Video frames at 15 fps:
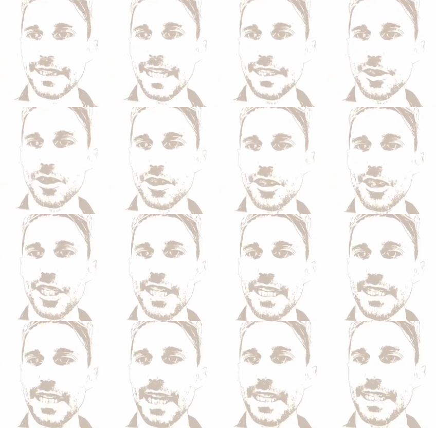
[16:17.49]
That's
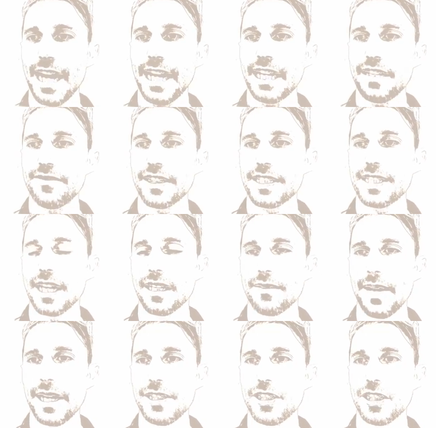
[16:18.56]
G, that negative
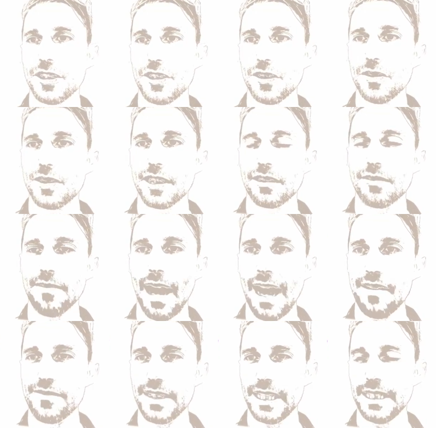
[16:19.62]
acceleration due to
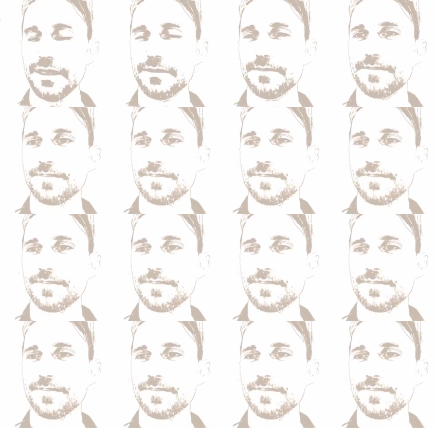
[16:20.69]
gravity.